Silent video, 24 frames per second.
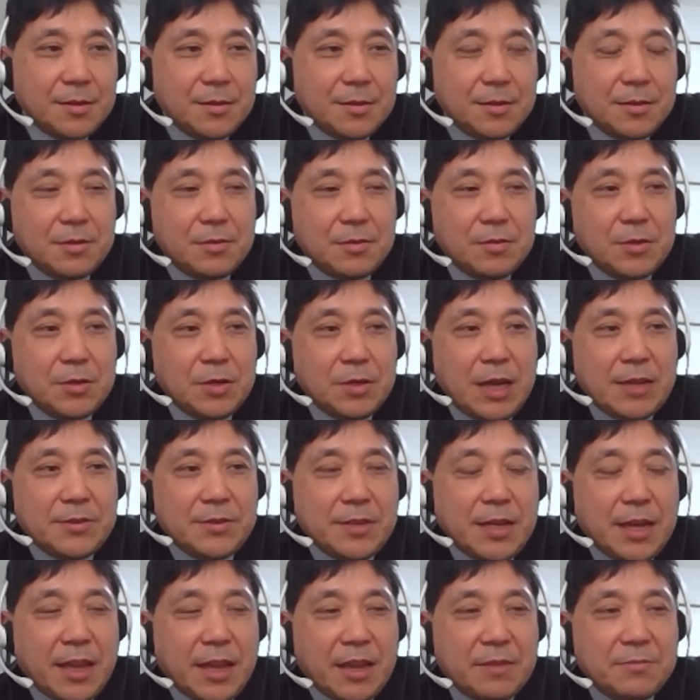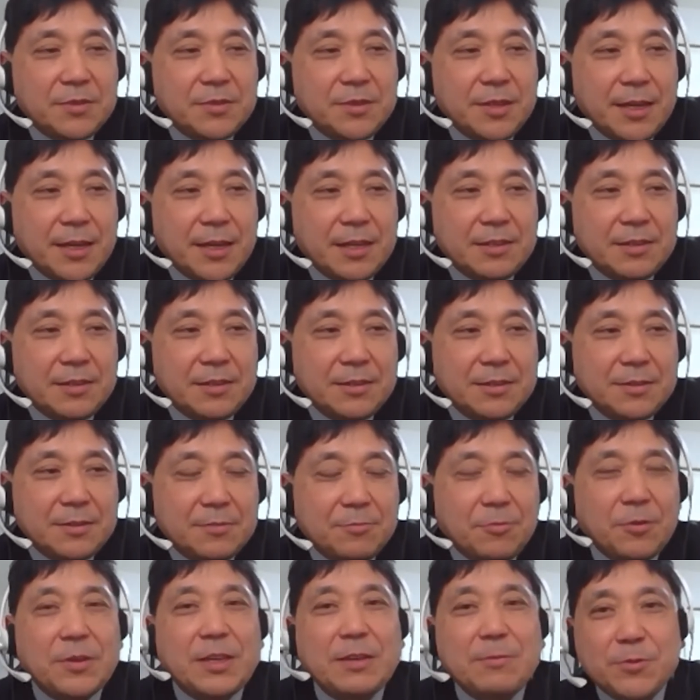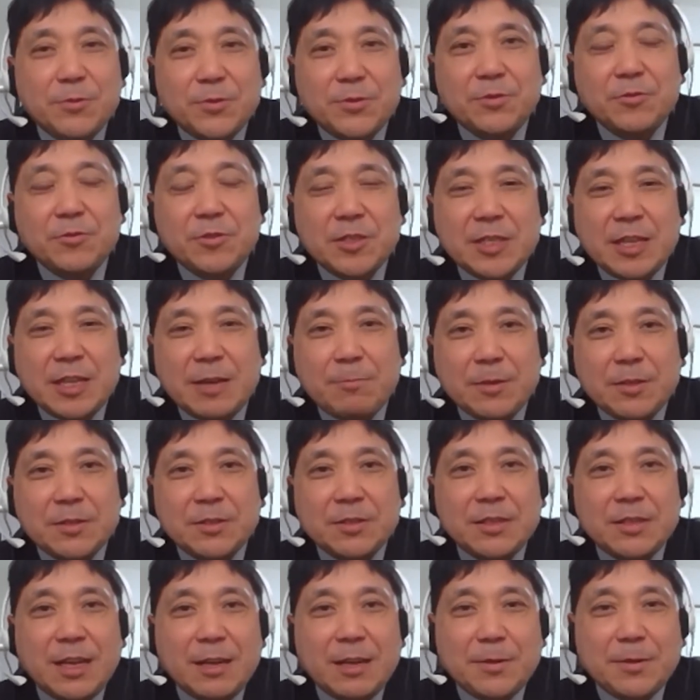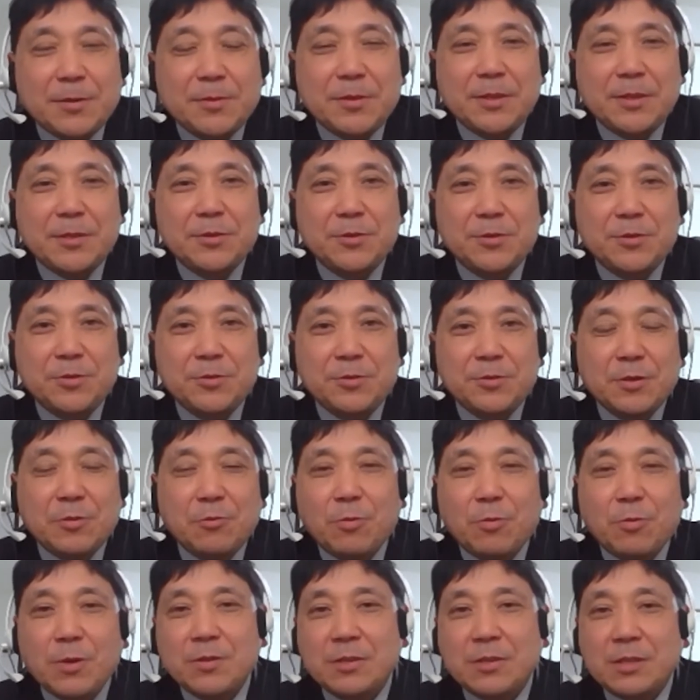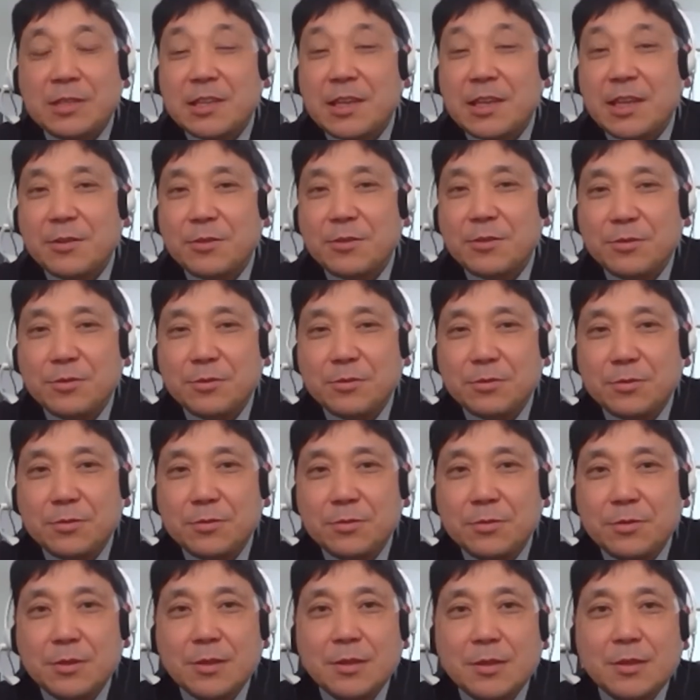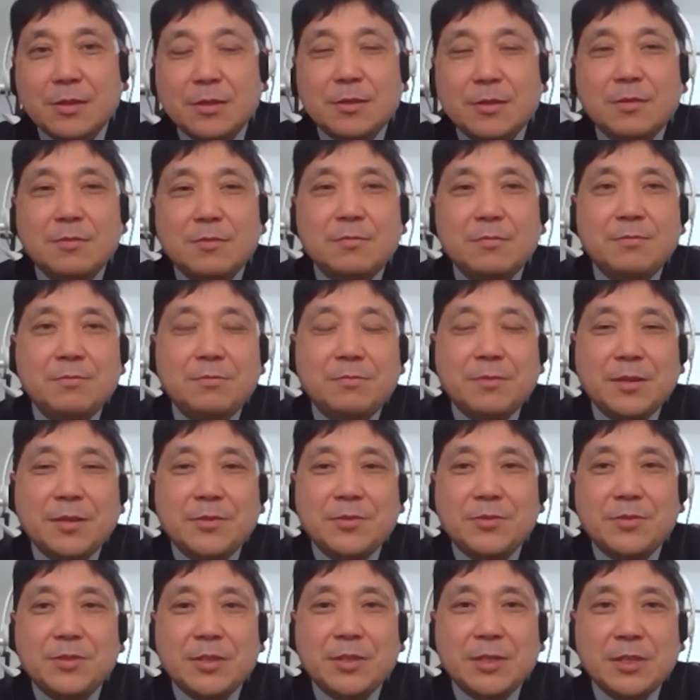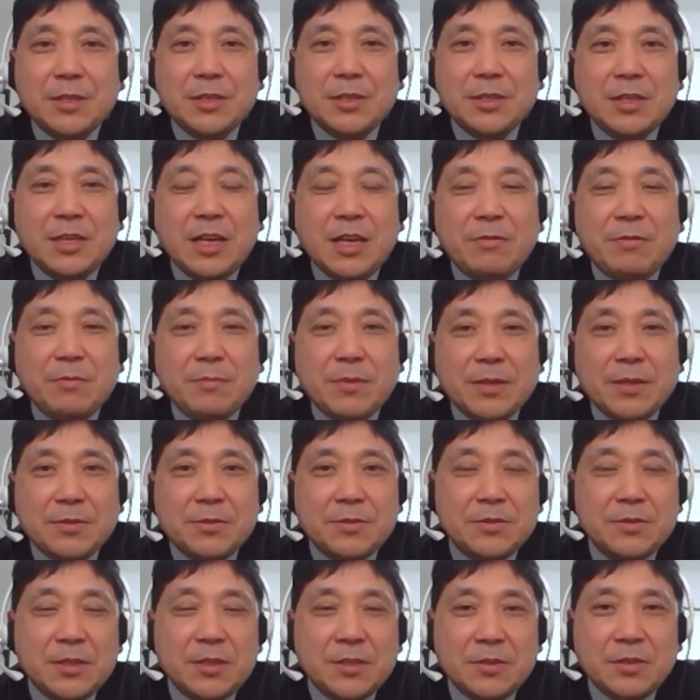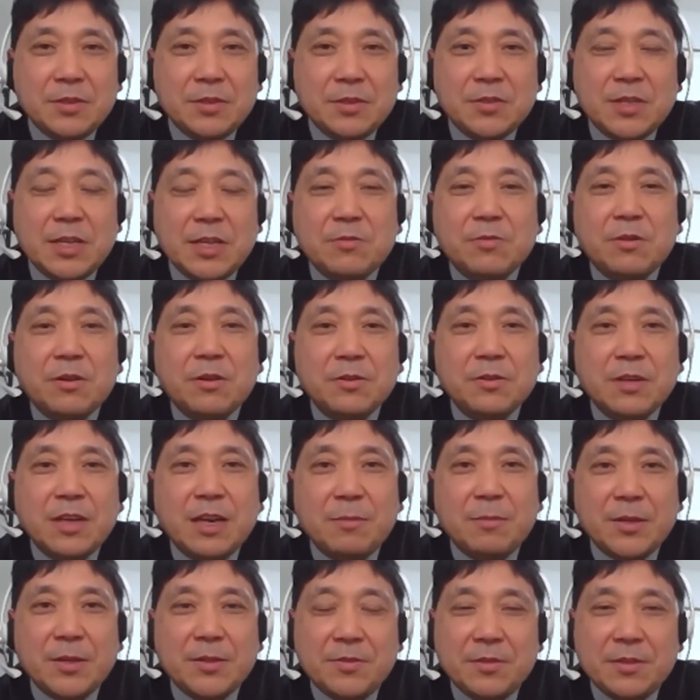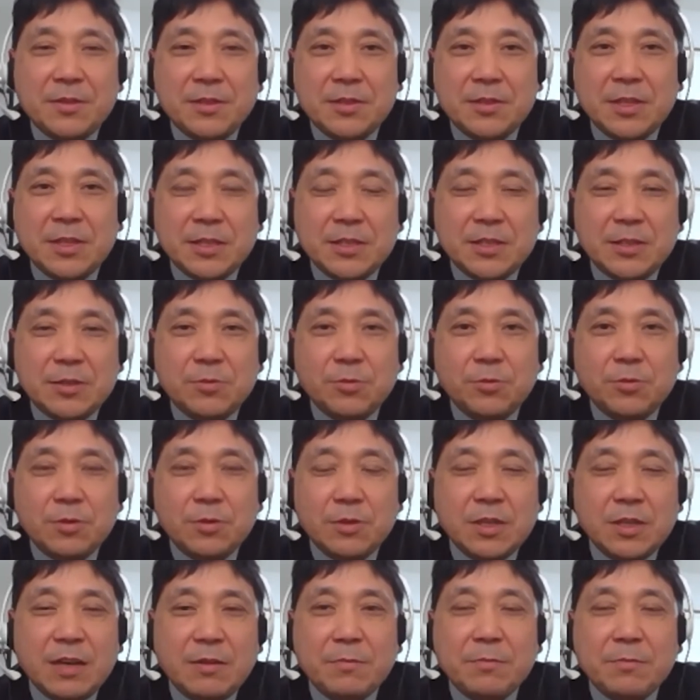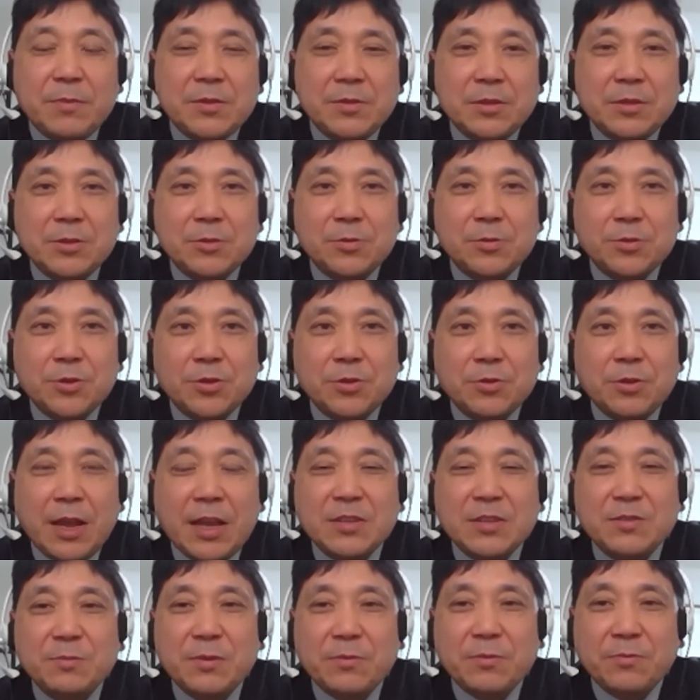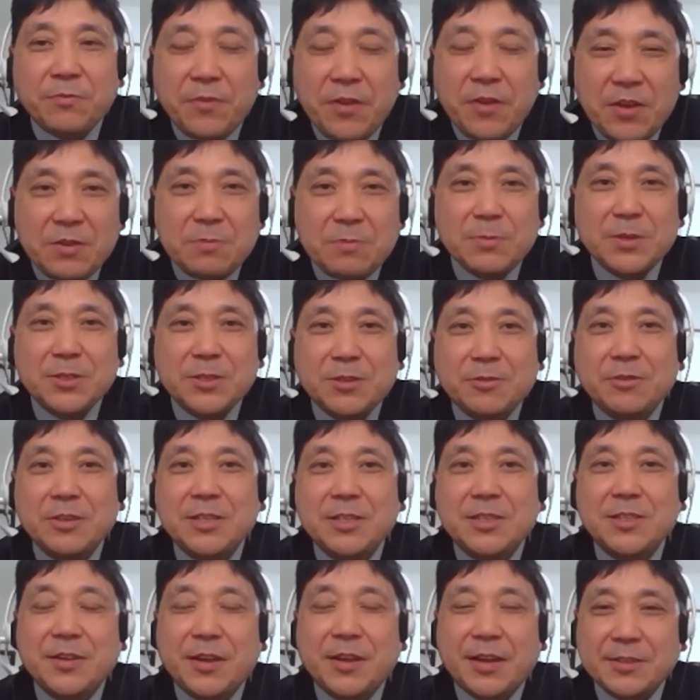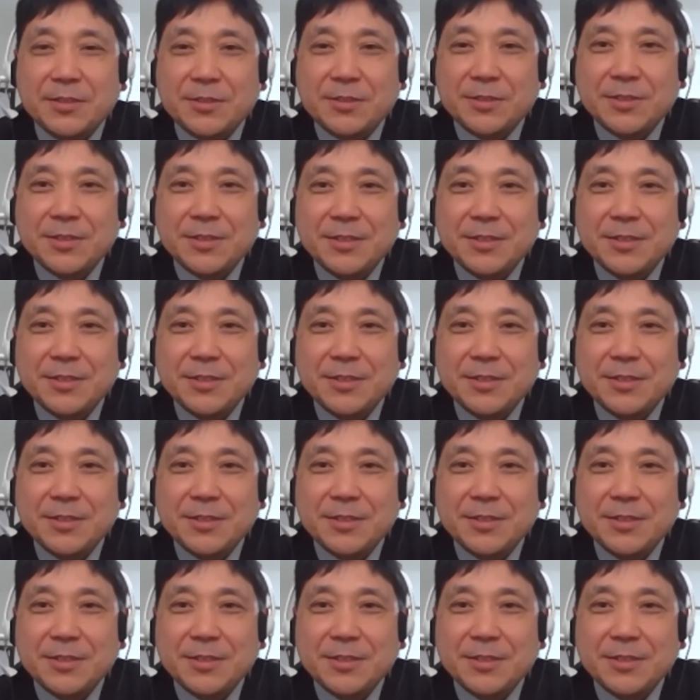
as I have said, well, even though the Japanese government is doing what it can do, but the government, the central government, the government in Tokyo has been very much criticized.